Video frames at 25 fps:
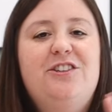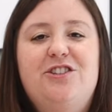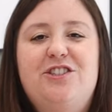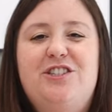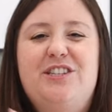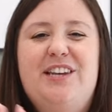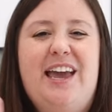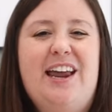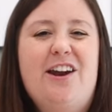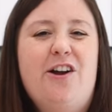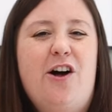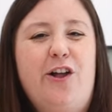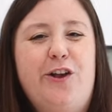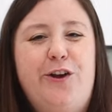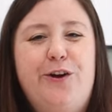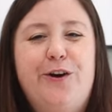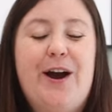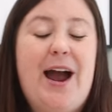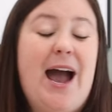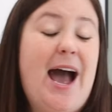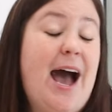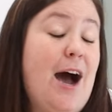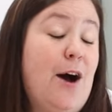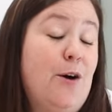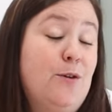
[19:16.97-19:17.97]
Just get all your
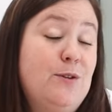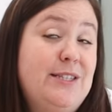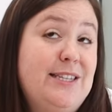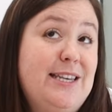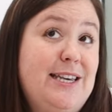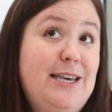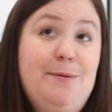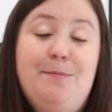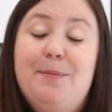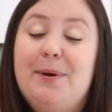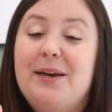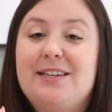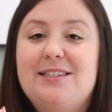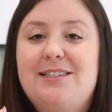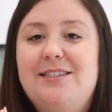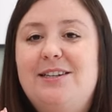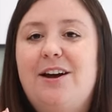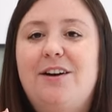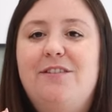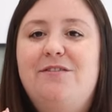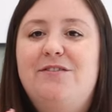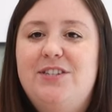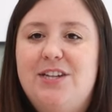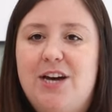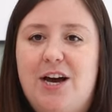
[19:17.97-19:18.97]
housekeeping
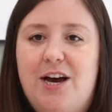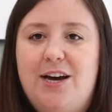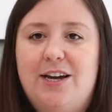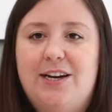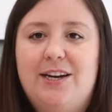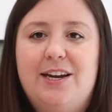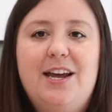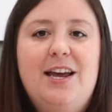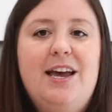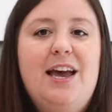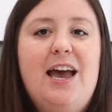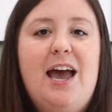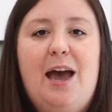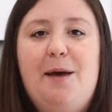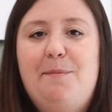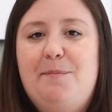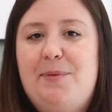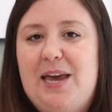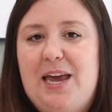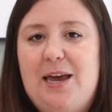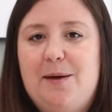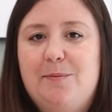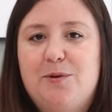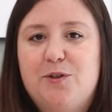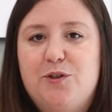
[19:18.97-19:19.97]
stuff done and
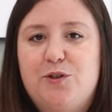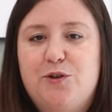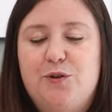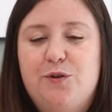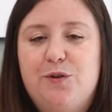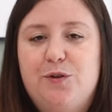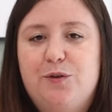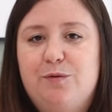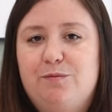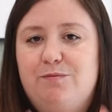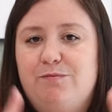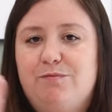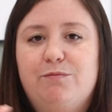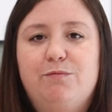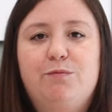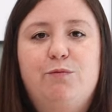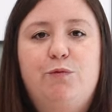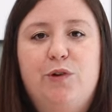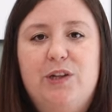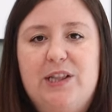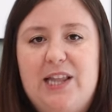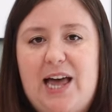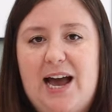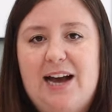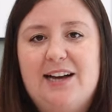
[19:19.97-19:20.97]
be able to
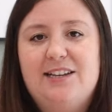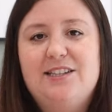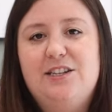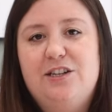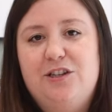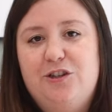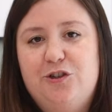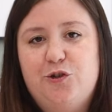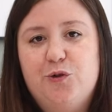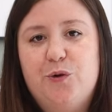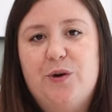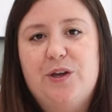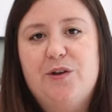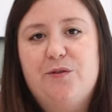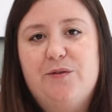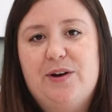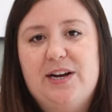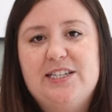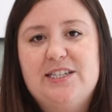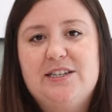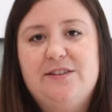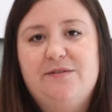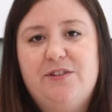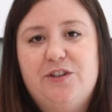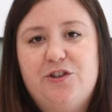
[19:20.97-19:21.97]
relax and enjoy the
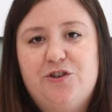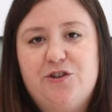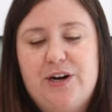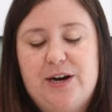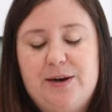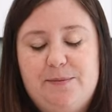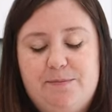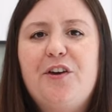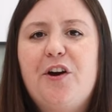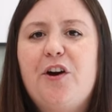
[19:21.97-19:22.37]
rest of the trip.